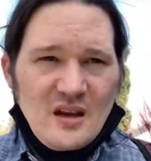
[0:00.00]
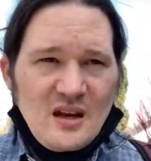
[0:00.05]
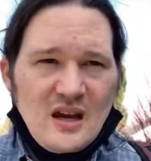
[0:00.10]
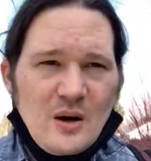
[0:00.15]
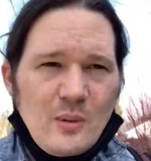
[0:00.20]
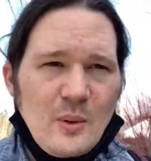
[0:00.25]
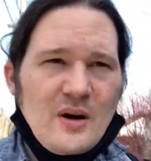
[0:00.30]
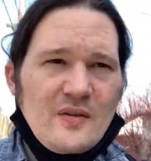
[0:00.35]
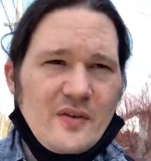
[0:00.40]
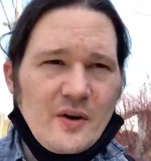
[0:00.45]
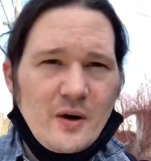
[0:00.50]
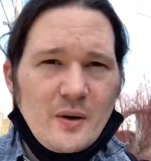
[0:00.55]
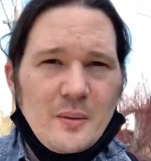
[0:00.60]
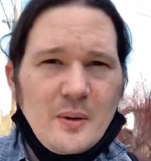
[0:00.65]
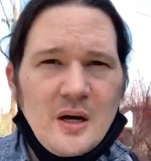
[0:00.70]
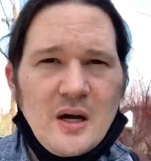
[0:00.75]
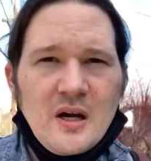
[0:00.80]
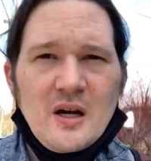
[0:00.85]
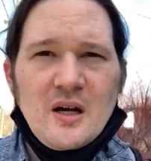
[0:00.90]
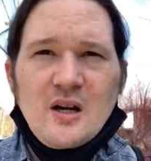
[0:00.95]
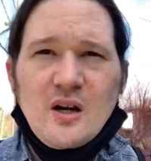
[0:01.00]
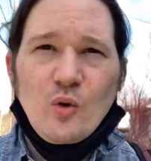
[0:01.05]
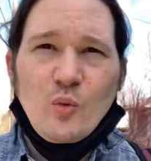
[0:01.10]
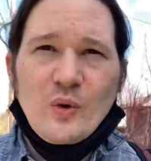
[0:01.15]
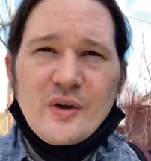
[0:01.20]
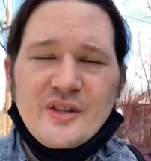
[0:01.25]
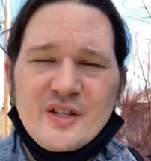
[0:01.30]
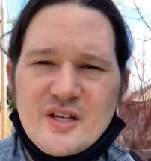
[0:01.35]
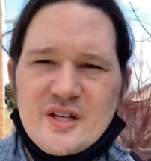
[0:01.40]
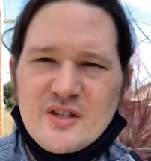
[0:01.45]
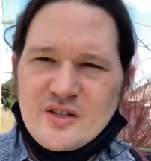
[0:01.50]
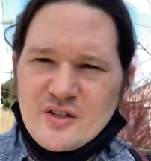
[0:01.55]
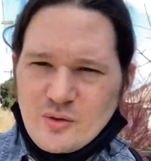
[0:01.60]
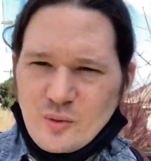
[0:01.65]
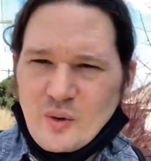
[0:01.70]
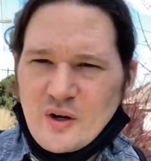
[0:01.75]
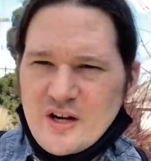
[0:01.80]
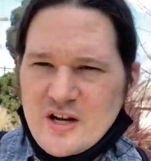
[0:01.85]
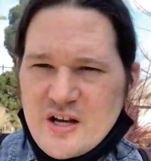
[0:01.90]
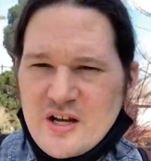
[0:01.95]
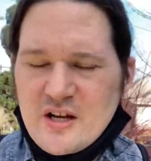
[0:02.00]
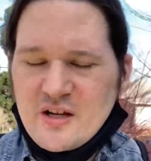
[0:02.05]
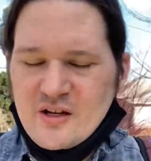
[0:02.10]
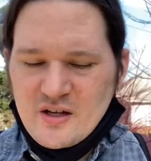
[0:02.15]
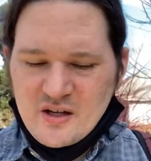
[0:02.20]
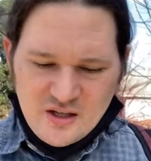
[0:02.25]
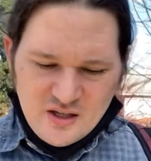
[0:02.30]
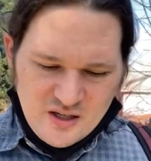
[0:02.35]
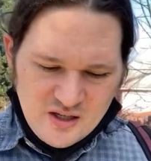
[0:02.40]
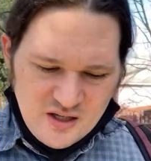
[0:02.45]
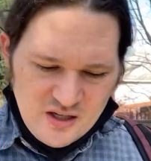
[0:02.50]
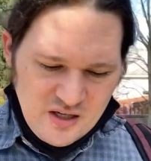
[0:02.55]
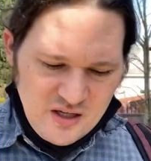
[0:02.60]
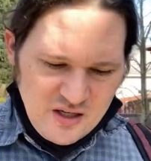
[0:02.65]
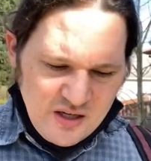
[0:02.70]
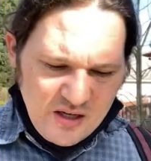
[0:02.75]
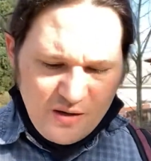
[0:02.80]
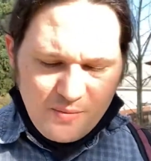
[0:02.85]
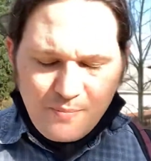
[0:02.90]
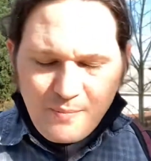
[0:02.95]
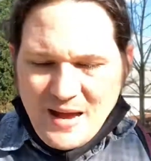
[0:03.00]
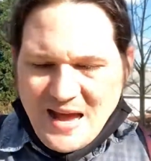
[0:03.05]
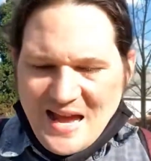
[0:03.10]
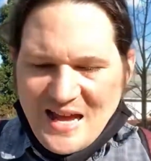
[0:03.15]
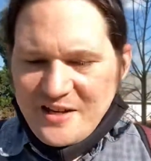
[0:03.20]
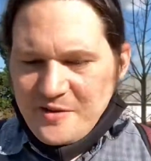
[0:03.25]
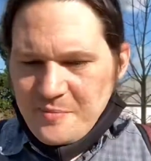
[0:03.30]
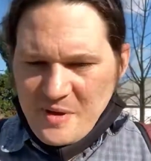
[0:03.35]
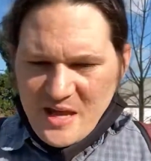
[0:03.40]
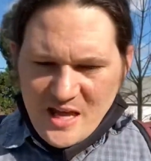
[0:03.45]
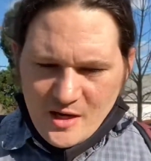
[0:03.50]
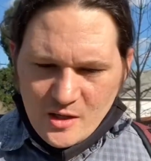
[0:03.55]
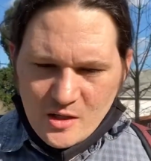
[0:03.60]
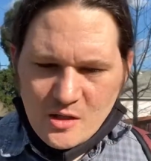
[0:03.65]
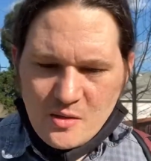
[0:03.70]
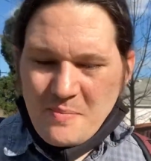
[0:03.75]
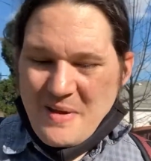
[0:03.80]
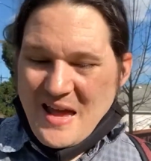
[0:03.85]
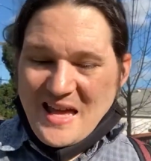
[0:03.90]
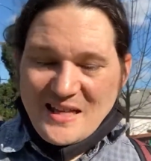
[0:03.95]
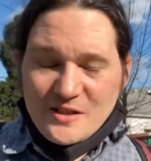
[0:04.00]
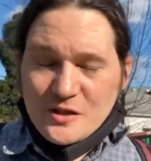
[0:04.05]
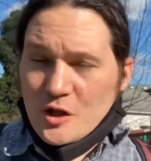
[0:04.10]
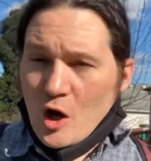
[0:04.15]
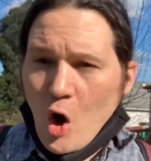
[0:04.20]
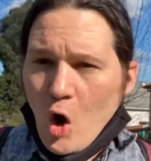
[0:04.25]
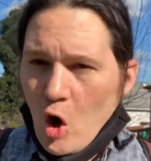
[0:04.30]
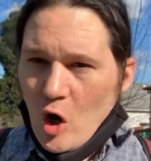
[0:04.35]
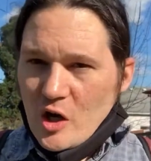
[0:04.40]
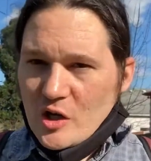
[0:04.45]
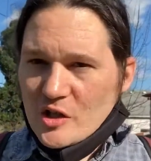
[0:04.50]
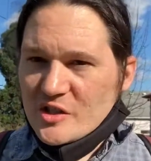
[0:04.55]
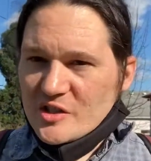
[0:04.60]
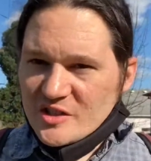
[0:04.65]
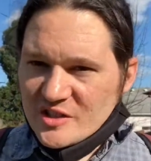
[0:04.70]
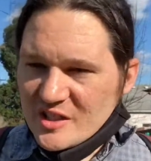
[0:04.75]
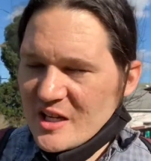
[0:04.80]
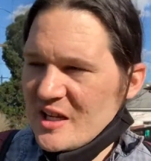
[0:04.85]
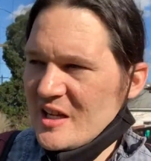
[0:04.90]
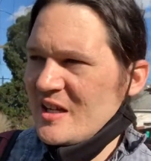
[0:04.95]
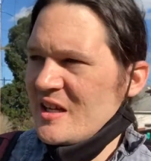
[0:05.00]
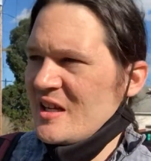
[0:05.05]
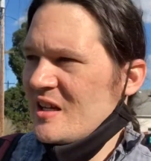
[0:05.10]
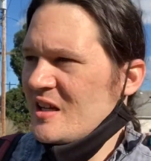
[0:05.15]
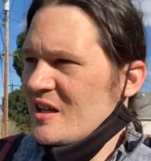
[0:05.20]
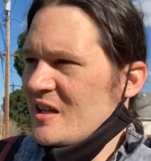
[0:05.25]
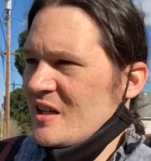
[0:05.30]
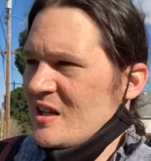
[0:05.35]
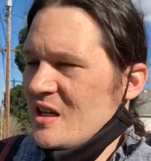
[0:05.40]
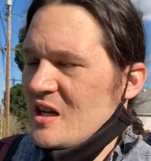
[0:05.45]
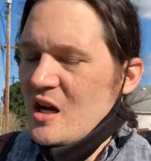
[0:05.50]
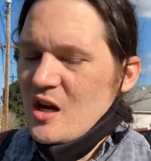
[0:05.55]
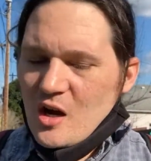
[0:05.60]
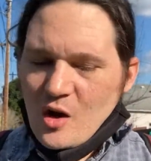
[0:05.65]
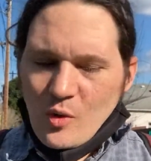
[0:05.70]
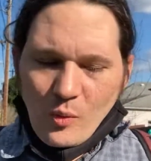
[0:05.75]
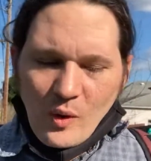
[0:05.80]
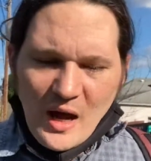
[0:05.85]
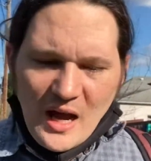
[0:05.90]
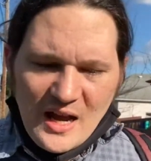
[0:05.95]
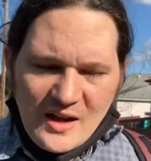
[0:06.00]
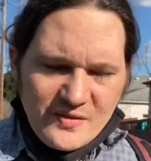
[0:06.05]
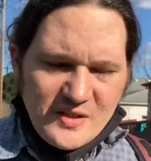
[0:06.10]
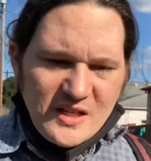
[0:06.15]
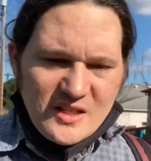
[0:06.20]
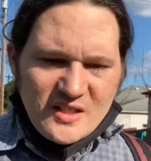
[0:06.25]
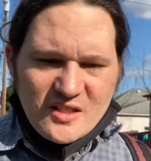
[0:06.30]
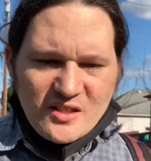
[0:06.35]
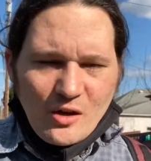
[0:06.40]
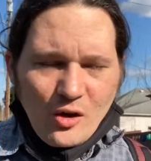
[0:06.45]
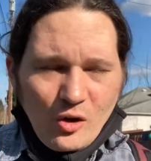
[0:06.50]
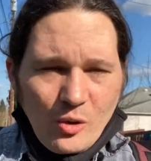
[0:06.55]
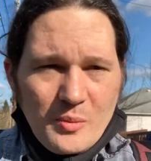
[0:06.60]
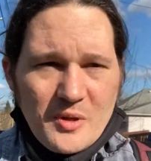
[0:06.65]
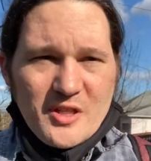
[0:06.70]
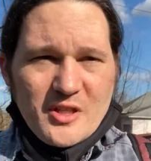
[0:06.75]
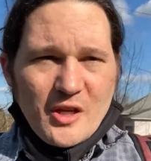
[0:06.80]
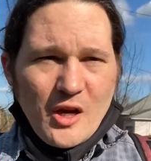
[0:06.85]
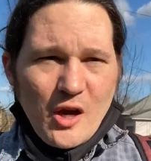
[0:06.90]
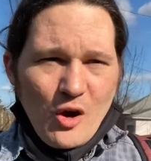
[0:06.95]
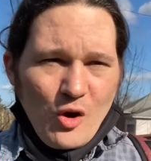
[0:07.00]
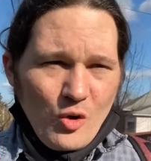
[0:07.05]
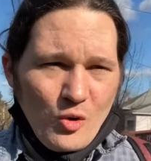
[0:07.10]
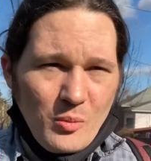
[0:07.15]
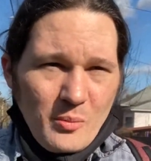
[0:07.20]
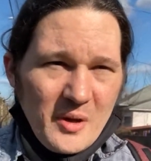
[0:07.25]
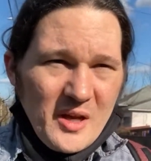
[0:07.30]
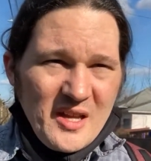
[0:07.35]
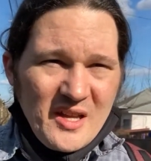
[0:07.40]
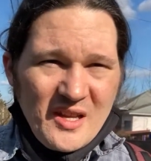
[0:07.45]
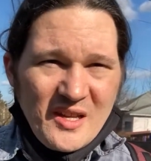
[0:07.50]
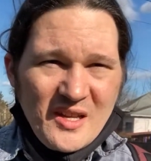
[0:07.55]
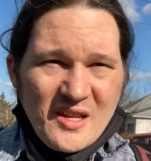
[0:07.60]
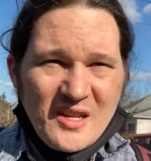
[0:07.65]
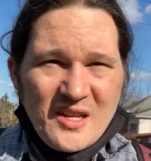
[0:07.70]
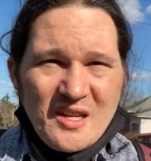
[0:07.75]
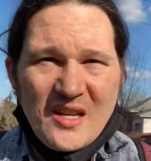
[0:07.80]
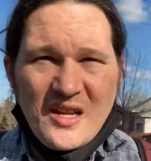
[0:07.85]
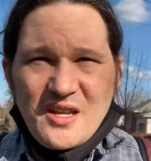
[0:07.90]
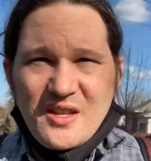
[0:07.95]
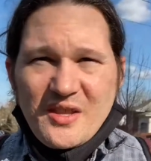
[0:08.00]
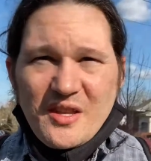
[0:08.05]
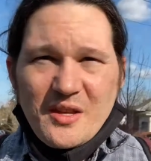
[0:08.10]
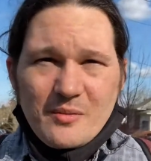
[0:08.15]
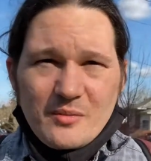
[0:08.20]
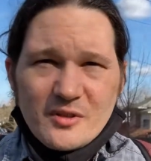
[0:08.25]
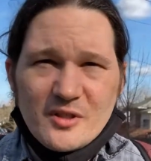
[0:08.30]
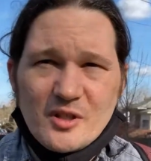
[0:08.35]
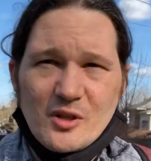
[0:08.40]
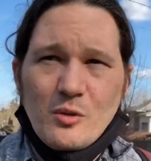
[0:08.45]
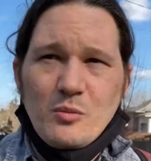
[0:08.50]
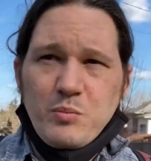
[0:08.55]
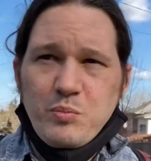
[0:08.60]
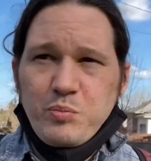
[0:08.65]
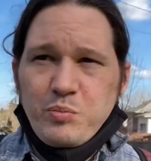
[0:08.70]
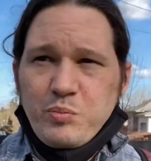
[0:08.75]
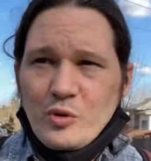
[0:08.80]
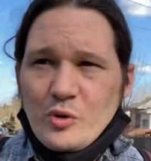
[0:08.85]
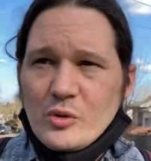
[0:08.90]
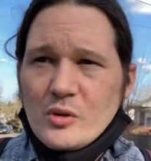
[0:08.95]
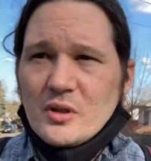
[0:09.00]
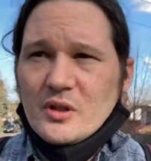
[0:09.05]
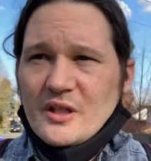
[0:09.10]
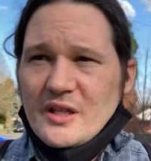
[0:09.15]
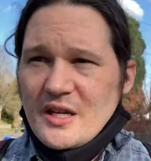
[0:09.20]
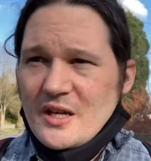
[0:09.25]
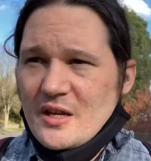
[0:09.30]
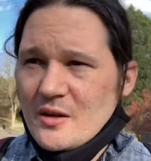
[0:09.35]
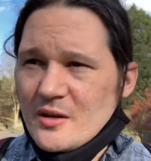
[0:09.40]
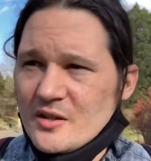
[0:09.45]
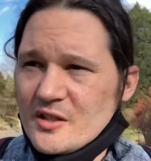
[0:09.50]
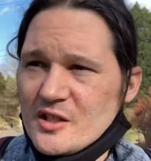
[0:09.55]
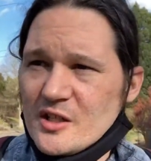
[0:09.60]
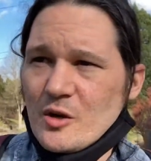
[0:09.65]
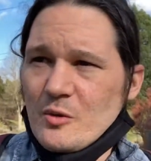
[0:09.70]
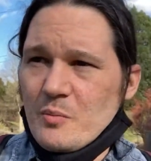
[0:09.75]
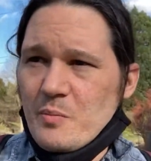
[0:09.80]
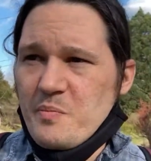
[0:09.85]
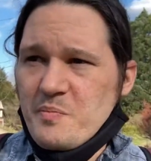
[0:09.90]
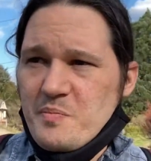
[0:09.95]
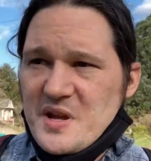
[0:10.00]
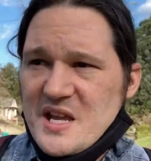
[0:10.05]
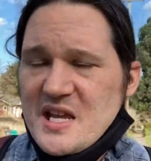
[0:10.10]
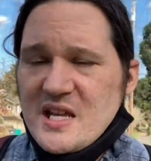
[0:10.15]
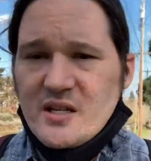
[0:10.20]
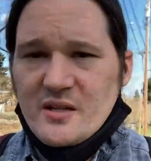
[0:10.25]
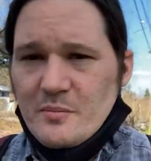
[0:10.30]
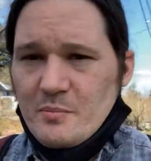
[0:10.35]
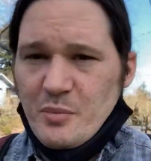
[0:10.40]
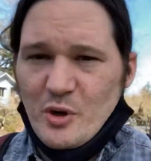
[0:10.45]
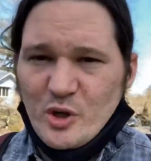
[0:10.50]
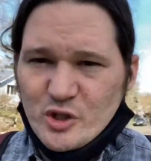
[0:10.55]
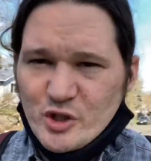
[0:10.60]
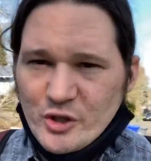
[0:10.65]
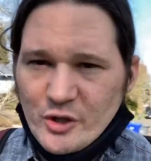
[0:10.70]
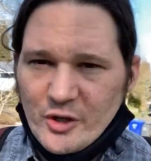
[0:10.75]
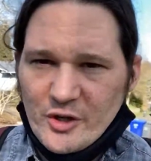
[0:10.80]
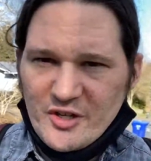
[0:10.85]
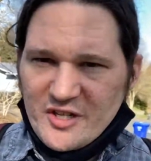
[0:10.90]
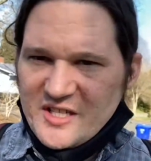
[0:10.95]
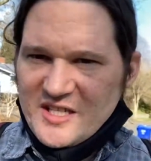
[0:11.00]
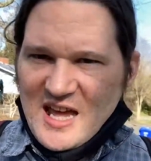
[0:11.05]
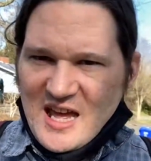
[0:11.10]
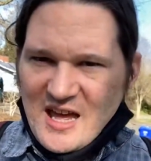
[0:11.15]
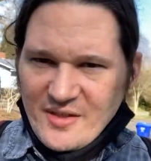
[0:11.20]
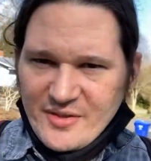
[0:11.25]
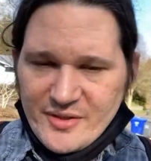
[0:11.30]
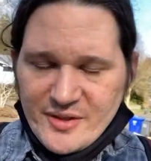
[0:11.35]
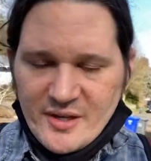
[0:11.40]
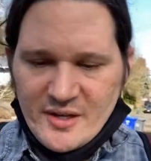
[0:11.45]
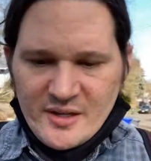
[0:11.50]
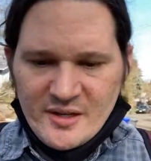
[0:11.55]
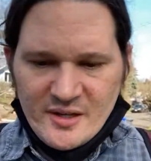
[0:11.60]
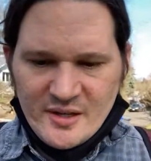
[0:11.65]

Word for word: However, when these three madmen, mad dogs, arrived at Solomon's home, they, brutally, beat and butchered her to death.